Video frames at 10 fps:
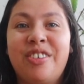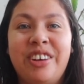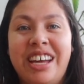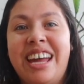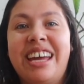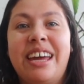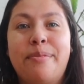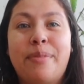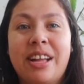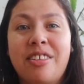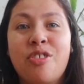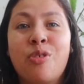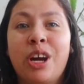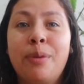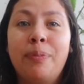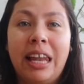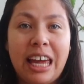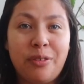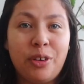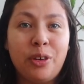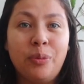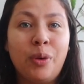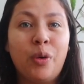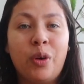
create a Montessori playroom